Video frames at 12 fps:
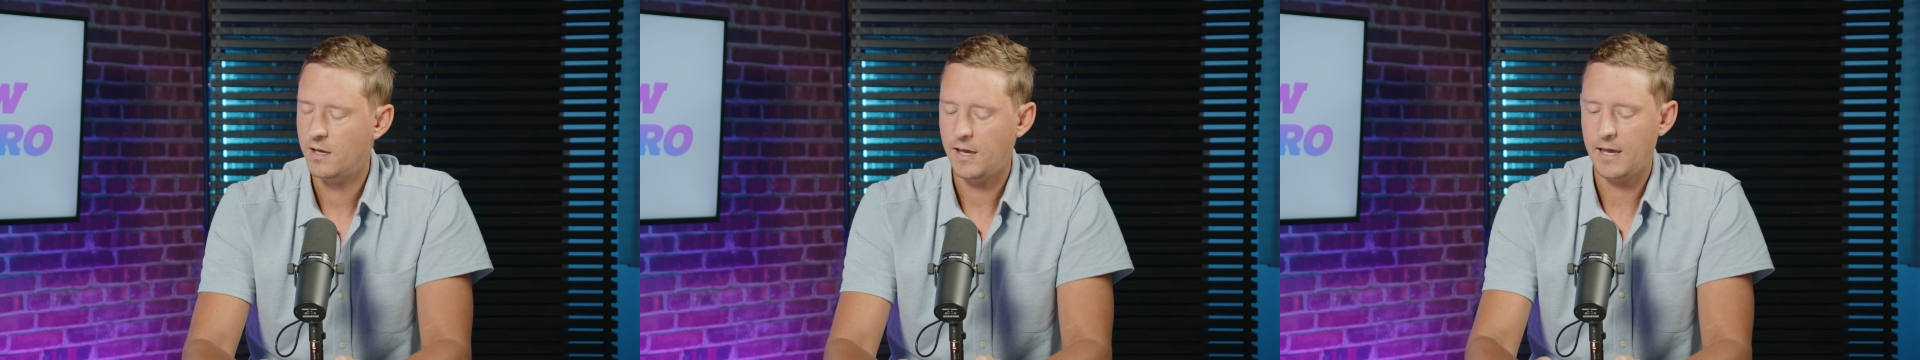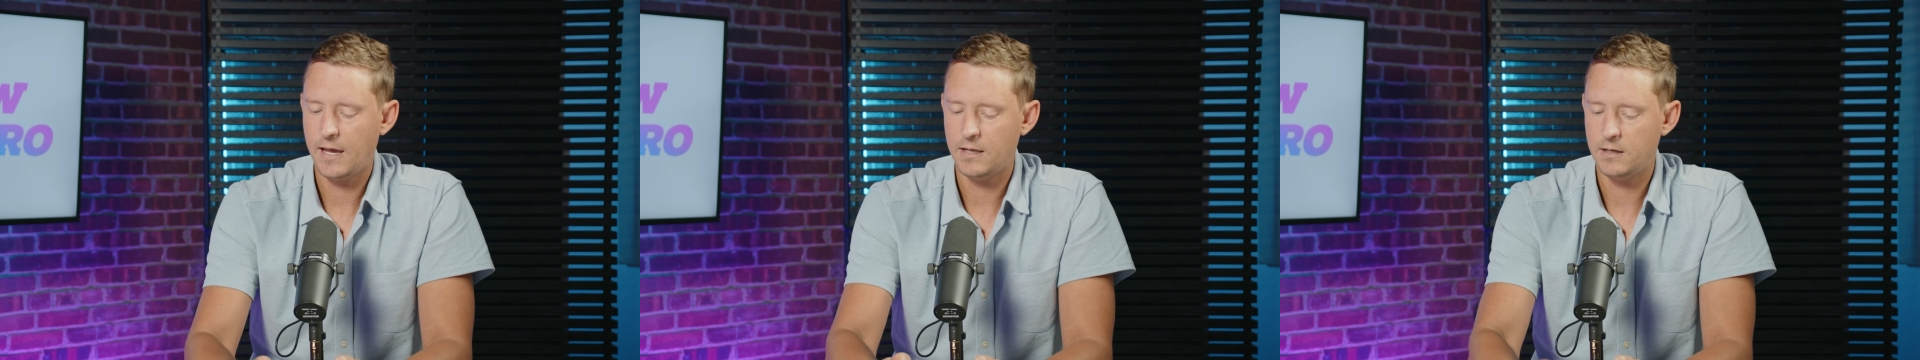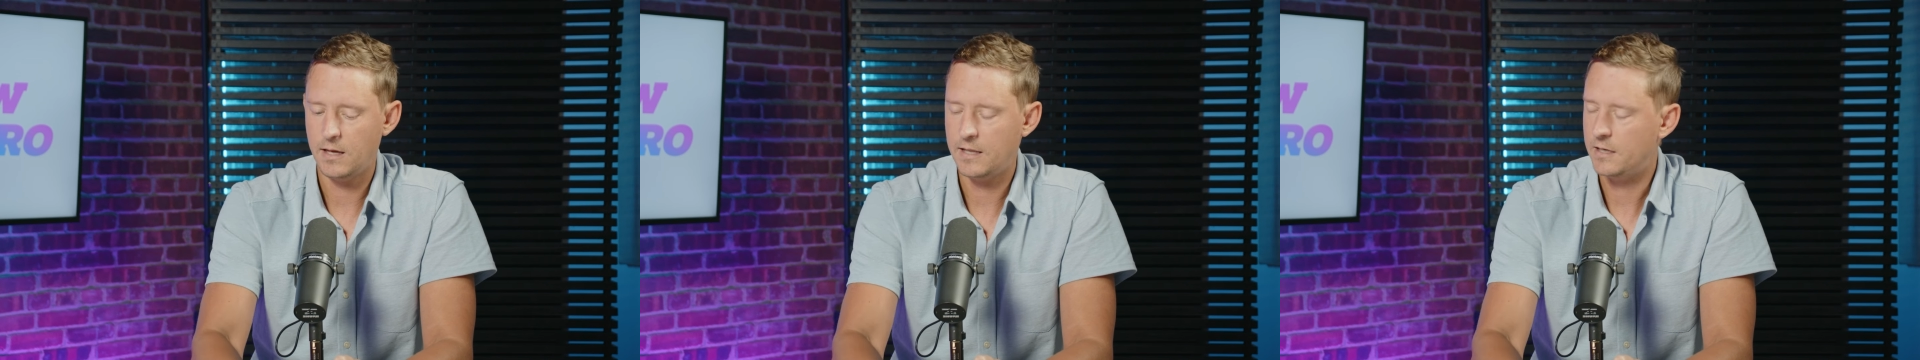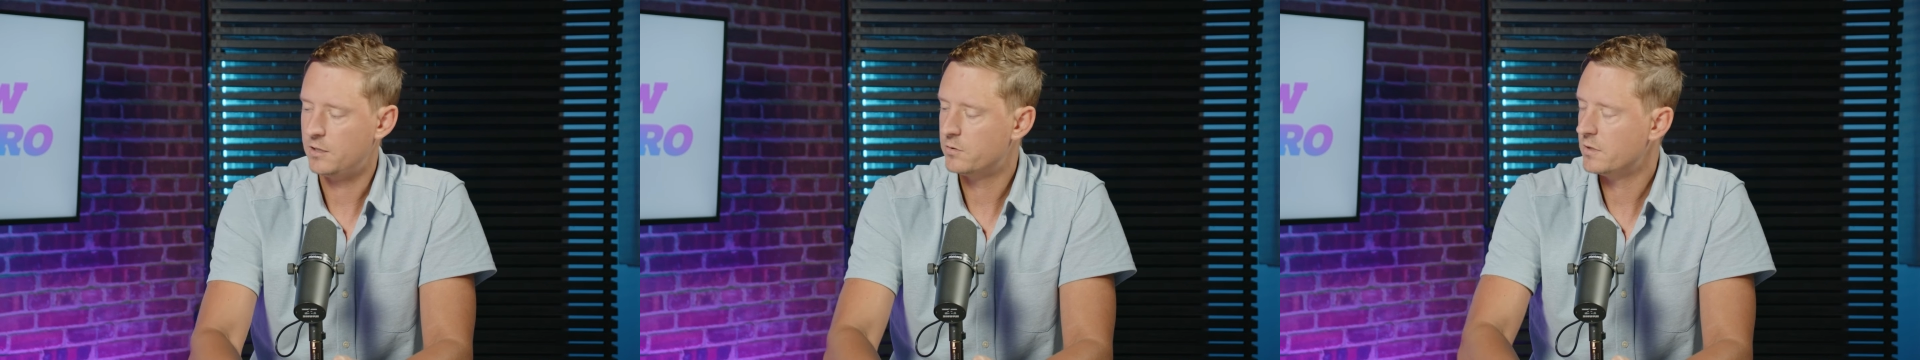and
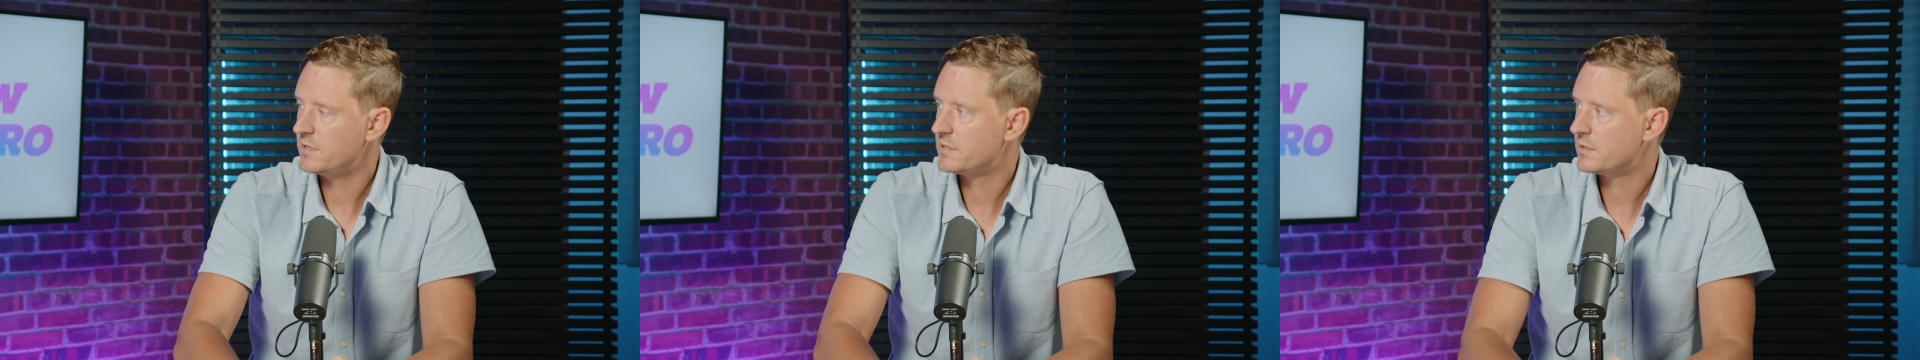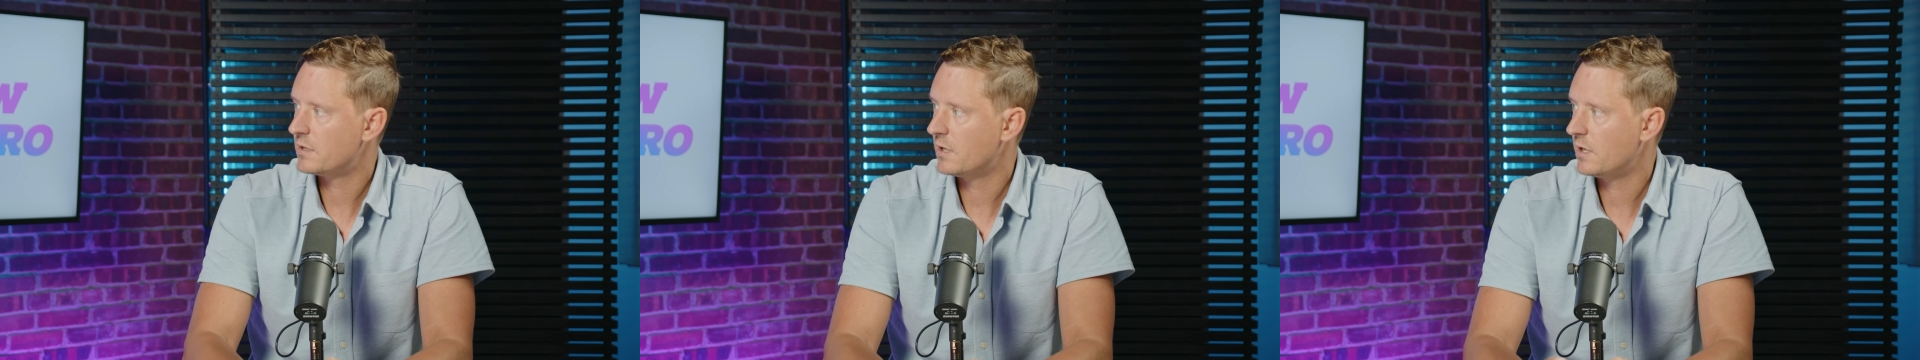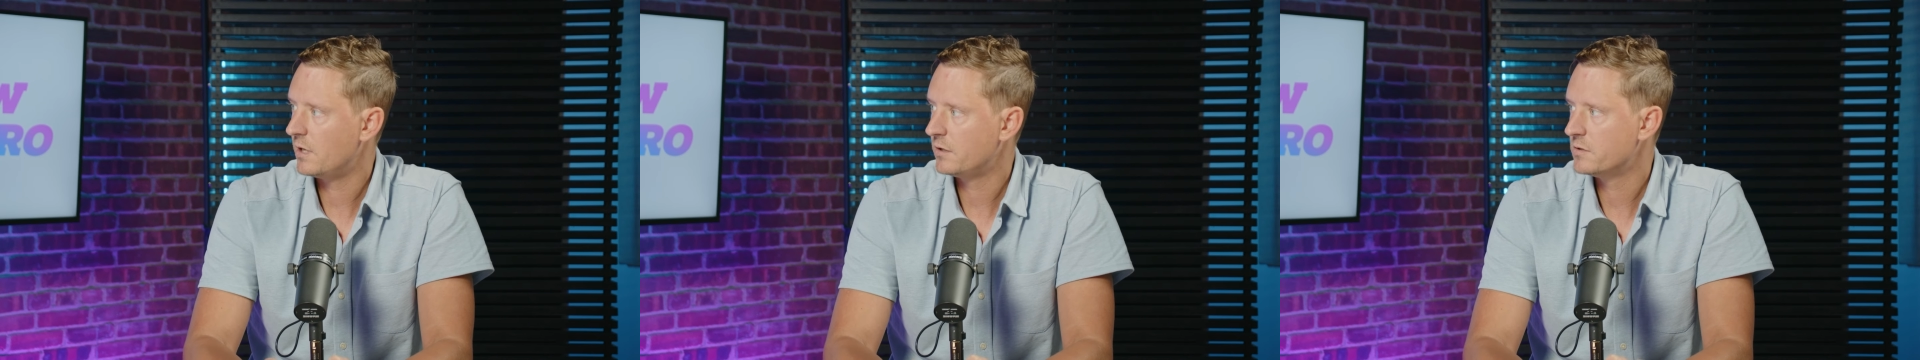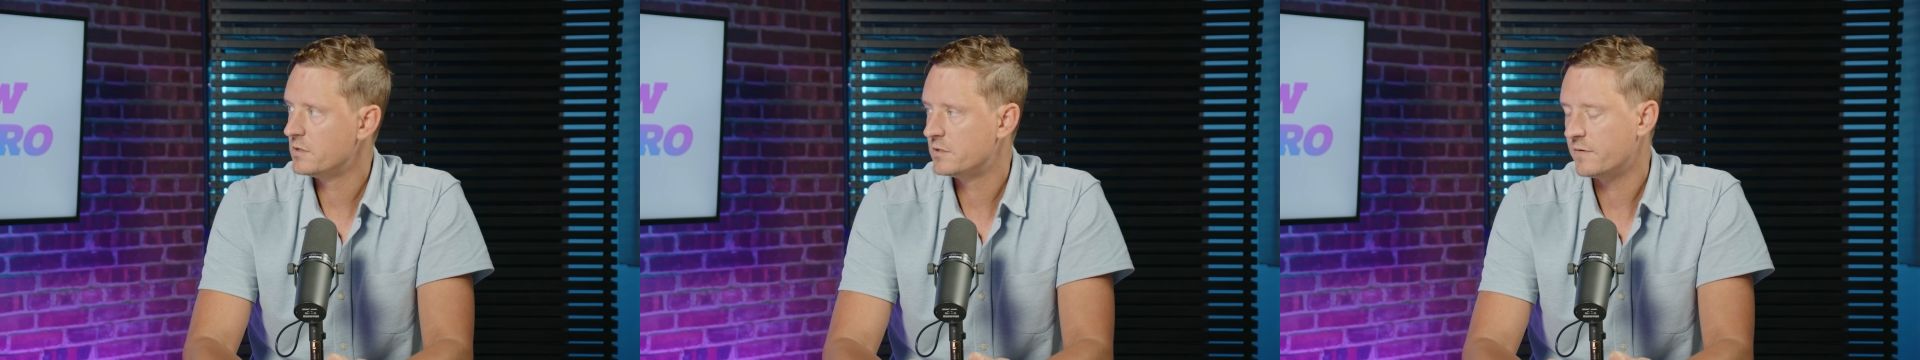increase
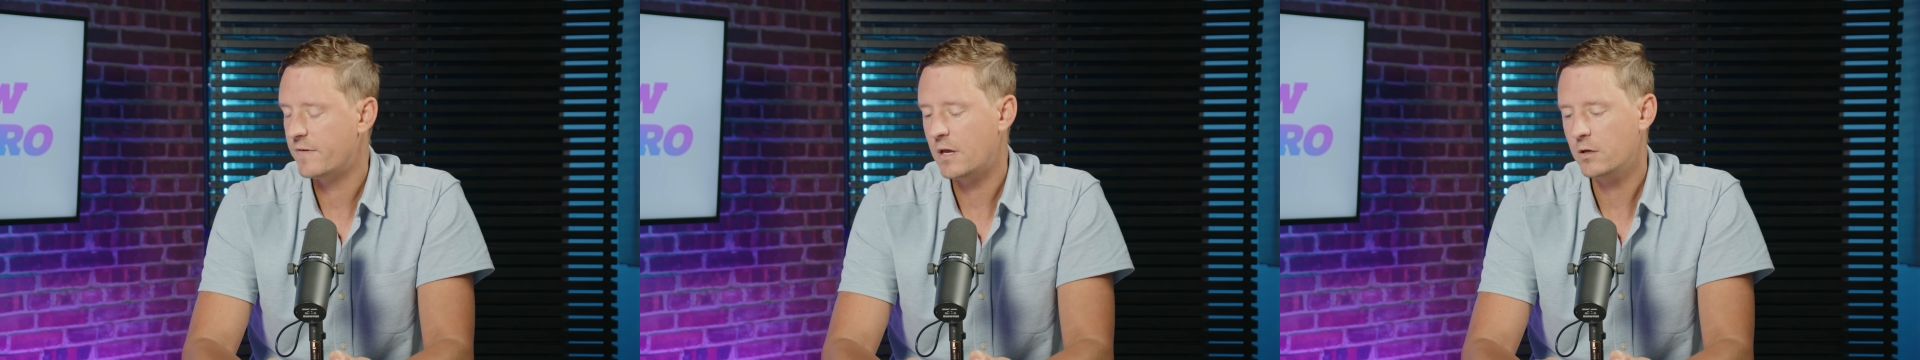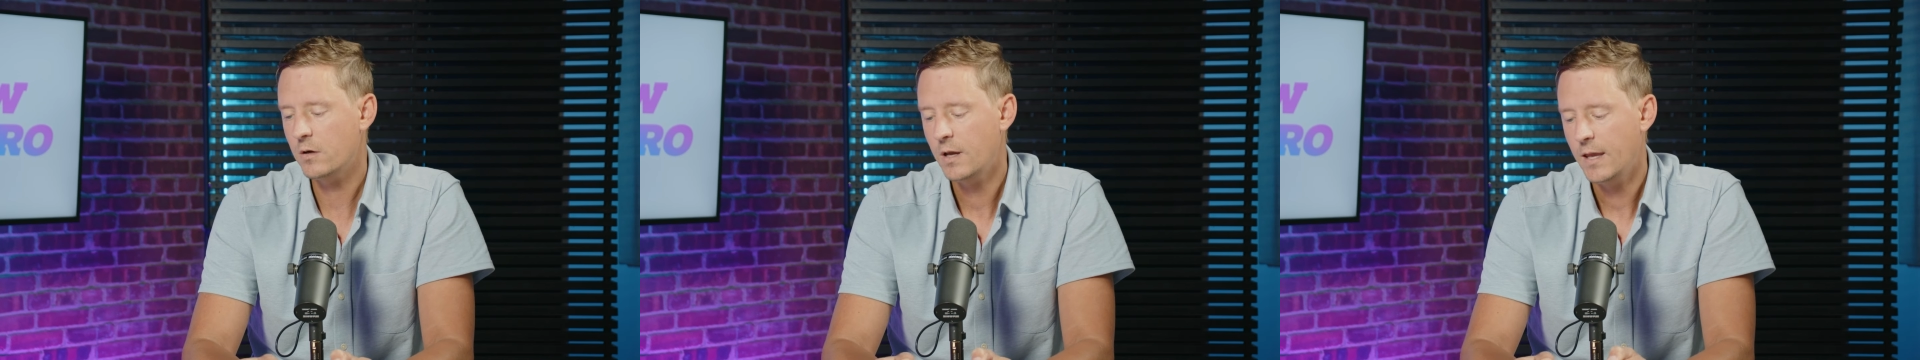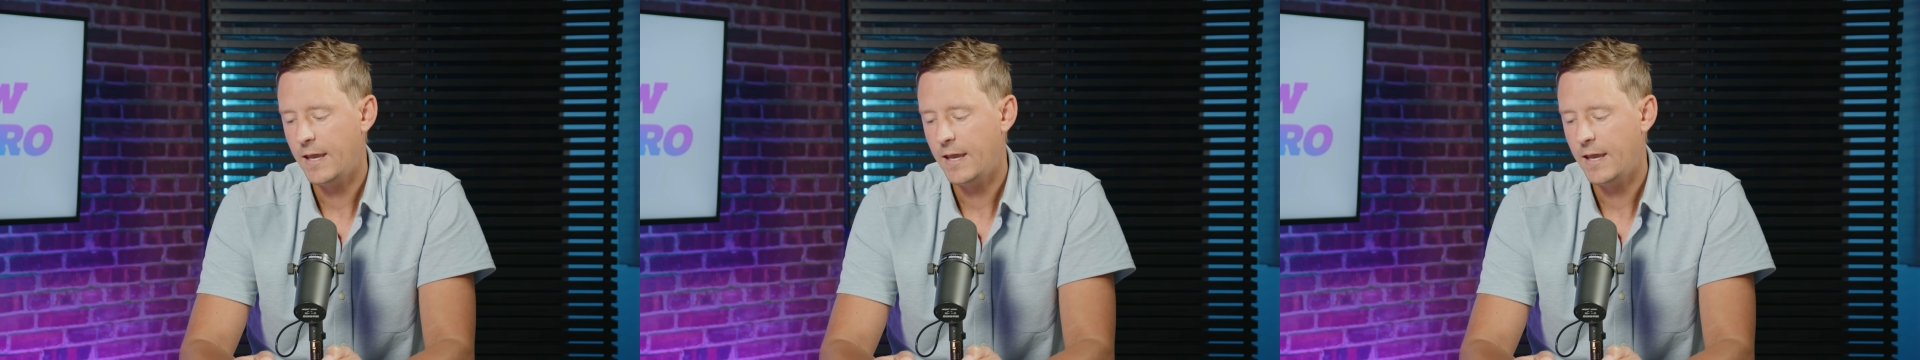the value.